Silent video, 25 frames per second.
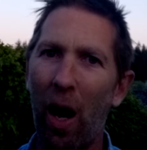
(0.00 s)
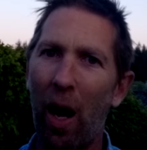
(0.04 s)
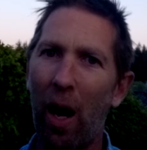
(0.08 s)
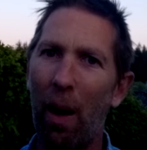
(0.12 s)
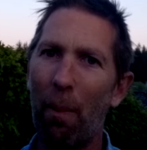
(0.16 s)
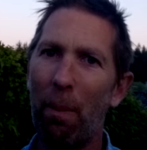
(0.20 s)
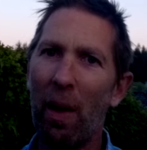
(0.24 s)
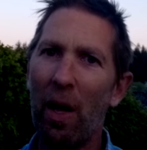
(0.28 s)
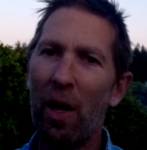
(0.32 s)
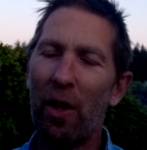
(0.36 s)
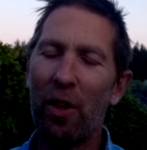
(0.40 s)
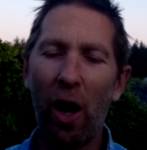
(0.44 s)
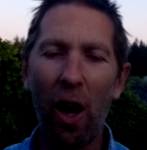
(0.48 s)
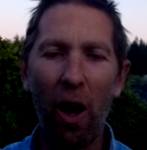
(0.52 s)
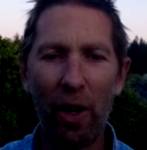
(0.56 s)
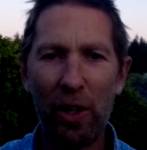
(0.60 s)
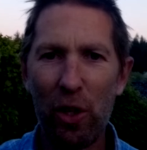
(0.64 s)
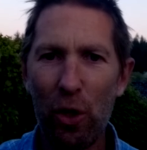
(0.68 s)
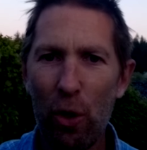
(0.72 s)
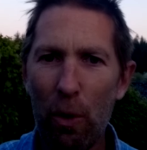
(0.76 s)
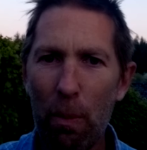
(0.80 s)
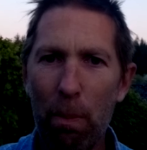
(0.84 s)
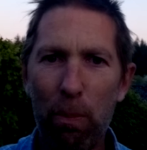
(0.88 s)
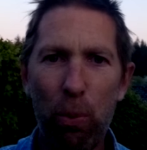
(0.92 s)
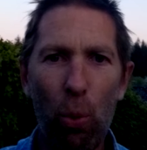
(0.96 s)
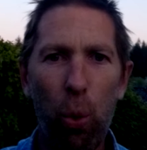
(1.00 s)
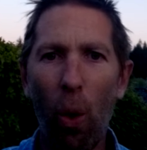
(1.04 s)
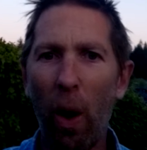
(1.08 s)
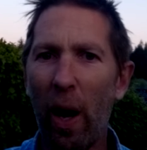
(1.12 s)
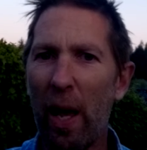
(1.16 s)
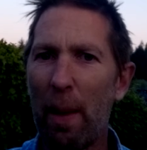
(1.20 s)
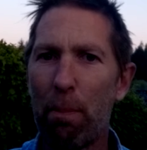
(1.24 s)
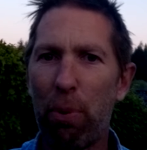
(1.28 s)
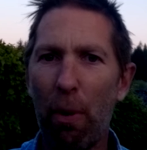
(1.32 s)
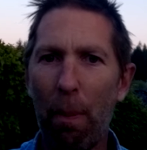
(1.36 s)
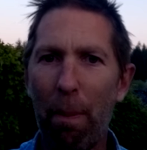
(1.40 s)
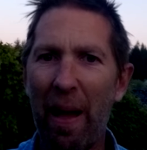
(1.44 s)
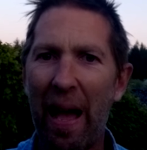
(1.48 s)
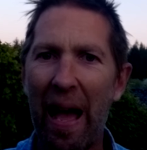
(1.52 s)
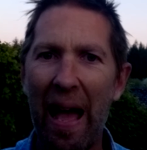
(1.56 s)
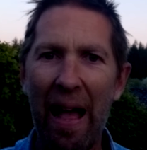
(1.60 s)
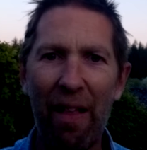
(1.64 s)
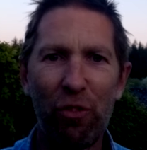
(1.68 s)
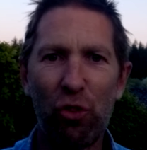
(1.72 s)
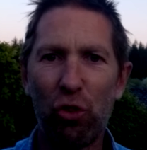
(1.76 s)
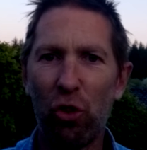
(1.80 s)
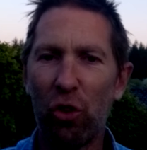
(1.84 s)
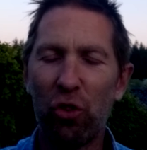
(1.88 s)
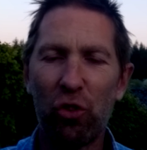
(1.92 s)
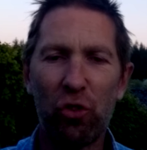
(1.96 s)
quite prepared just to go
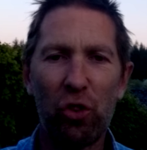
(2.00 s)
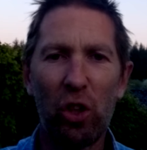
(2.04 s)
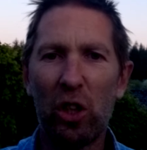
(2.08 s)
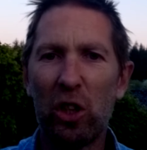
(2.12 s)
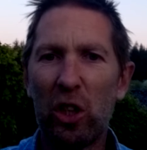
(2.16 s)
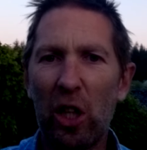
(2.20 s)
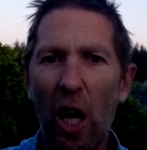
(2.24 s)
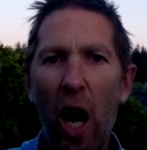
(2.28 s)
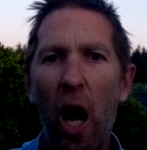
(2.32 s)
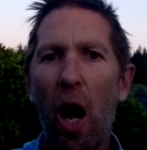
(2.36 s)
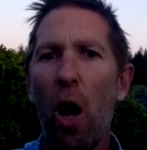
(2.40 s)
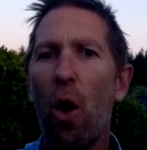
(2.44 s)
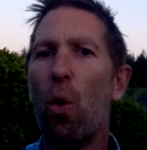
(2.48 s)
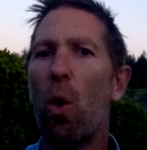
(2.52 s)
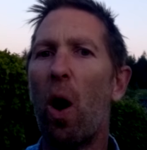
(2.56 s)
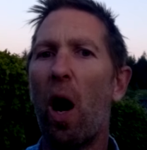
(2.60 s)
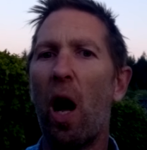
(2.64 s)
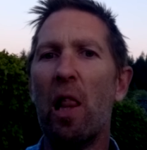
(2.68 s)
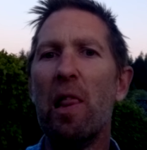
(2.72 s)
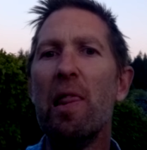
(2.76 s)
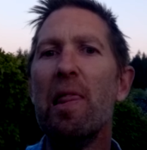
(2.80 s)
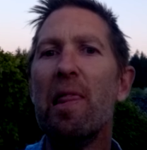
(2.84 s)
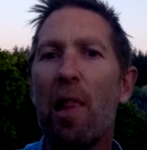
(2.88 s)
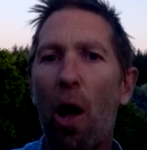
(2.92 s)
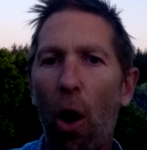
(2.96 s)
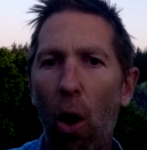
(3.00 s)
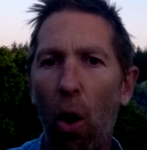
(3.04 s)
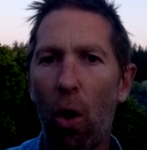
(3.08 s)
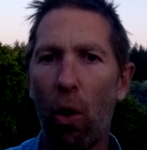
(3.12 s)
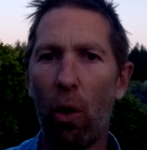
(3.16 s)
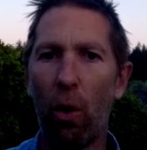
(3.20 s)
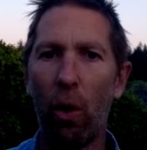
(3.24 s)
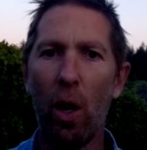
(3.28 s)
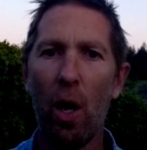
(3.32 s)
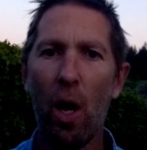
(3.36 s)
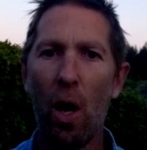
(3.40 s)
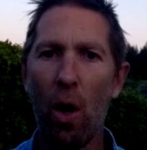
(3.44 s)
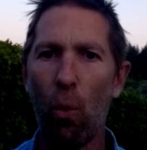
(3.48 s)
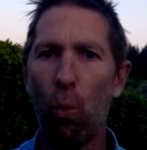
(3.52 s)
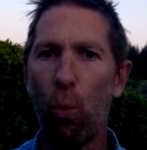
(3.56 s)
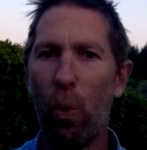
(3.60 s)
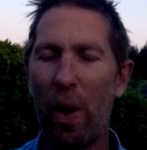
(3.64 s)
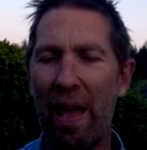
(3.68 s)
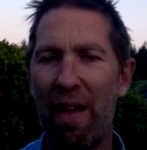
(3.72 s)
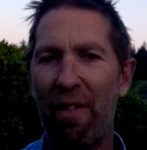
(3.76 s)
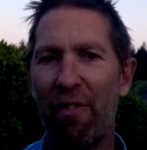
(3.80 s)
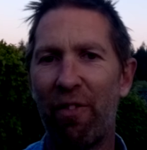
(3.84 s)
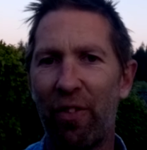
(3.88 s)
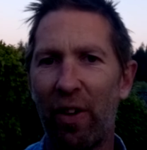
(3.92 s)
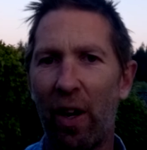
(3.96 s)
along with
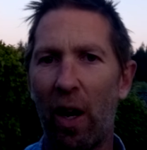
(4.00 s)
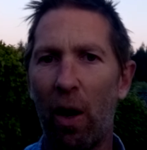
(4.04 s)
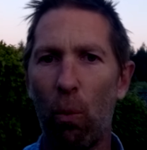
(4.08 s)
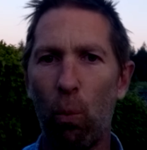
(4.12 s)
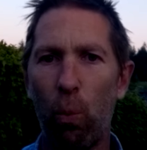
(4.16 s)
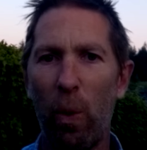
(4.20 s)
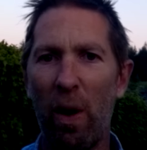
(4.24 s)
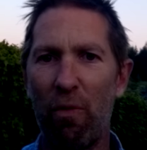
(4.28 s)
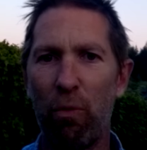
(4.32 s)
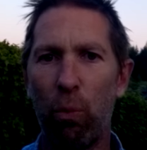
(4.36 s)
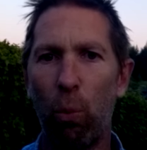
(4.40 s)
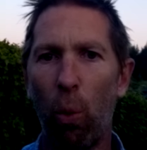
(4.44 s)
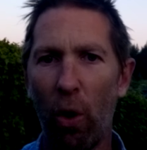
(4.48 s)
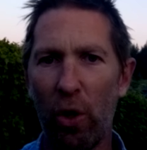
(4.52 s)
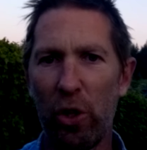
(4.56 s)
what you are told?